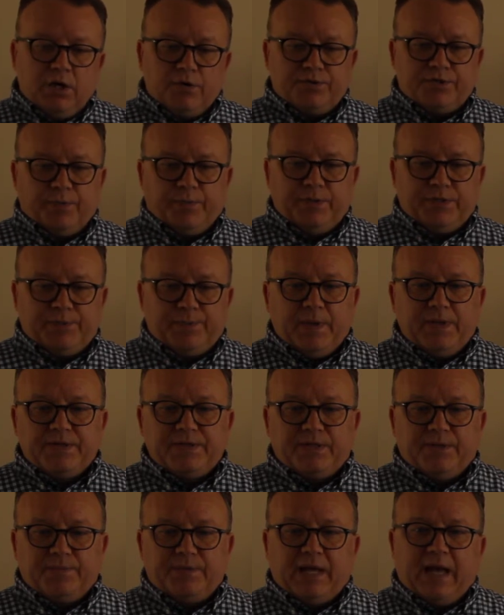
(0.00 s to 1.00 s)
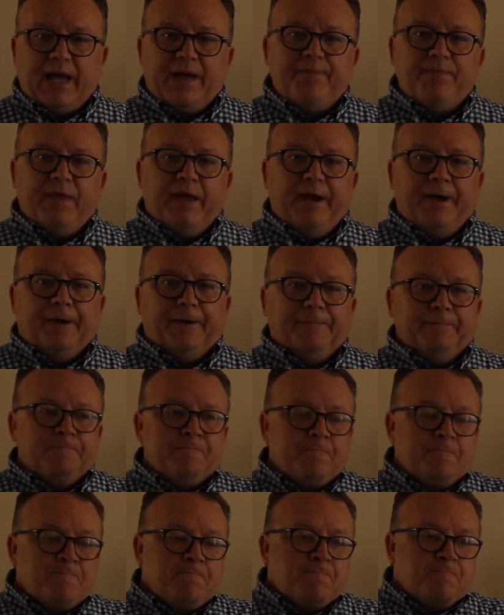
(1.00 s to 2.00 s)
So we spent some time there.
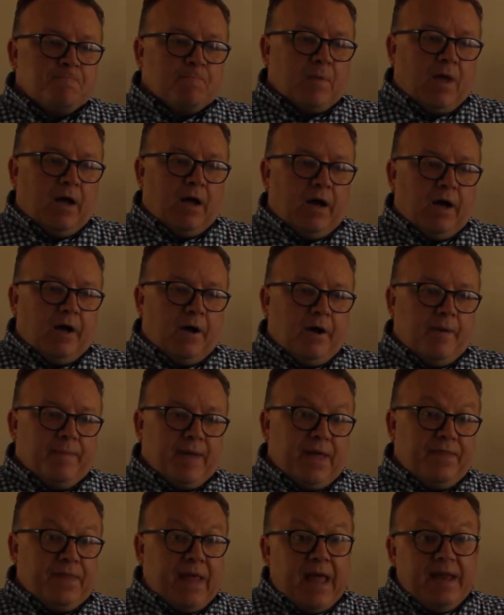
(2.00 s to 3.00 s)
And